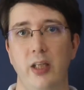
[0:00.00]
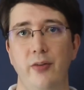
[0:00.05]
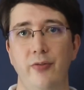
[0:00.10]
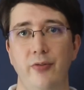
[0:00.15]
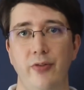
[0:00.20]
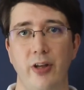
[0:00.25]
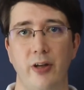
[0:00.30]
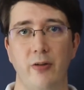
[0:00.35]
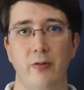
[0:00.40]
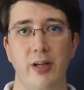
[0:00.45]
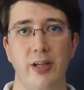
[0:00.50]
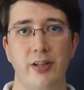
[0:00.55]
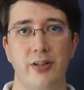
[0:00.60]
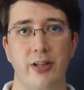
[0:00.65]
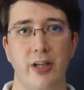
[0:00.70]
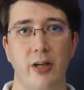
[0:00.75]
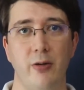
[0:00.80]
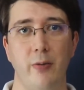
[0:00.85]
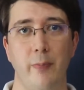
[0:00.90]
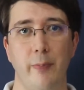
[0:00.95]
If there is
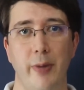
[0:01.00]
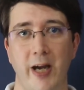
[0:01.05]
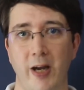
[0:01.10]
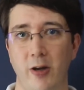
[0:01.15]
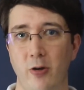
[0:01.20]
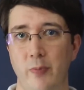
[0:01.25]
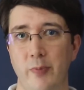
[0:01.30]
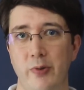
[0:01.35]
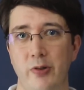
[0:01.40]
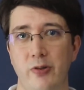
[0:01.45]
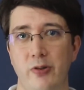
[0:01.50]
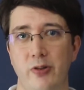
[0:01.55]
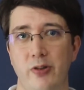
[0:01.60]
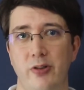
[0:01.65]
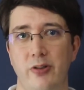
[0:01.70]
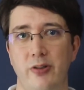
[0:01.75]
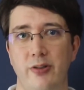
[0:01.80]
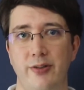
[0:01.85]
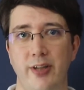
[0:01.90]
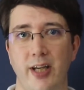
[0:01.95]
no empowerment,